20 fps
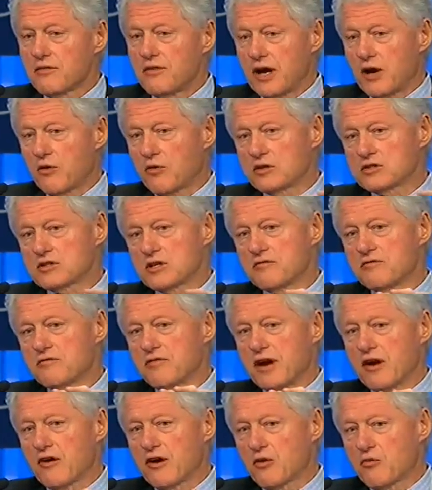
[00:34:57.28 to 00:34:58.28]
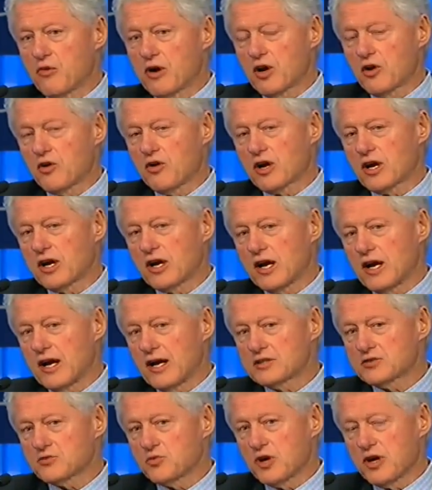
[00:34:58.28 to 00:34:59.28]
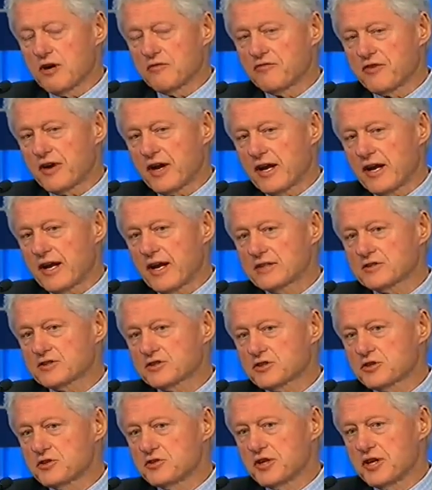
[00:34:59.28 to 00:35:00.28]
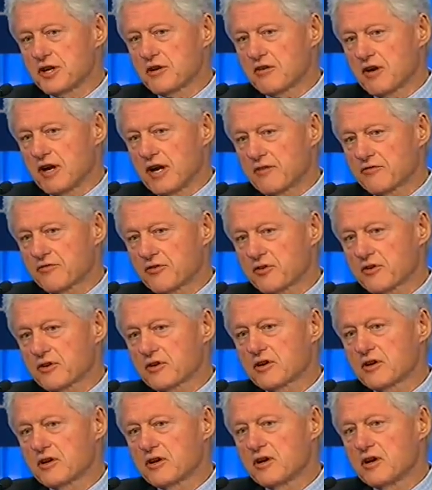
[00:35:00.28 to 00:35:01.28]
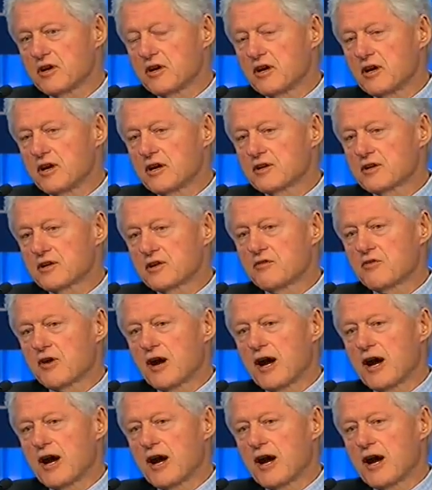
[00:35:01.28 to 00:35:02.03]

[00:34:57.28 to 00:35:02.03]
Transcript: there was a very well-organized, well-financed, 2-year effort to